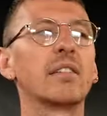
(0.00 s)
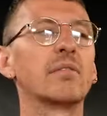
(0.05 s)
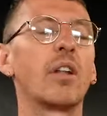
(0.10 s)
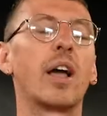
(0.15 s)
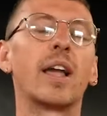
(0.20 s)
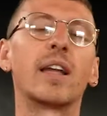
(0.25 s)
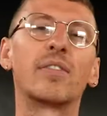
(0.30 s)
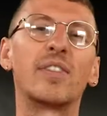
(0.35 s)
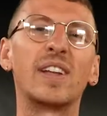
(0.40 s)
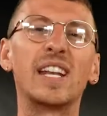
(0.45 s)

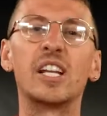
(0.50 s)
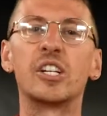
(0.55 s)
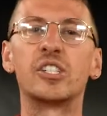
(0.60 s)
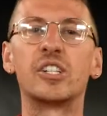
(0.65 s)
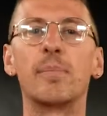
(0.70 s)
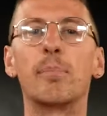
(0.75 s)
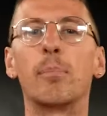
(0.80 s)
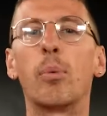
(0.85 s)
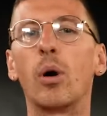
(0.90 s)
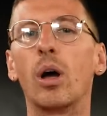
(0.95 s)
like Phoenix
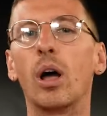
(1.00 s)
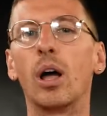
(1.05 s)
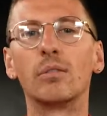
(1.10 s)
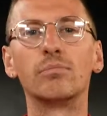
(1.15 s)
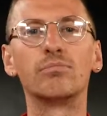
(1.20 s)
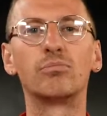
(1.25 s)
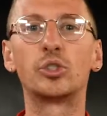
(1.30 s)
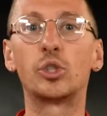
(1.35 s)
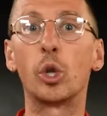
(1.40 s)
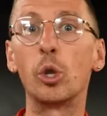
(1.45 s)
Gym
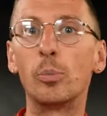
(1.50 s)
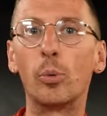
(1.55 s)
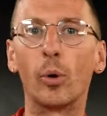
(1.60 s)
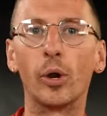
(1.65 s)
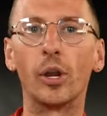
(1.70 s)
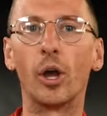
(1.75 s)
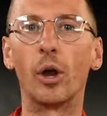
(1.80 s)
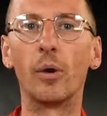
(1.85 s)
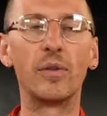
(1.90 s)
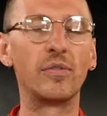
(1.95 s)

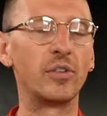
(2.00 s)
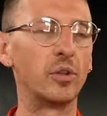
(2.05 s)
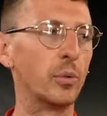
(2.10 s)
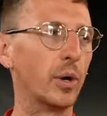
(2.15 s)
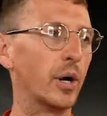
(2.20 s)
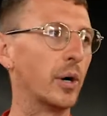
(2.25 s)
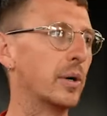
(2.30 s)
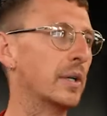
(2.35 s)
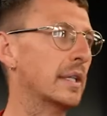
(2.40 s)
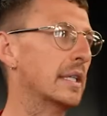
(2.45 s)
2.0, if you
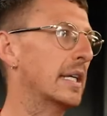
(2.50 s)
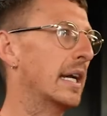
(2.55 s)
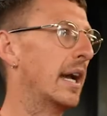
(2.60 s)
will.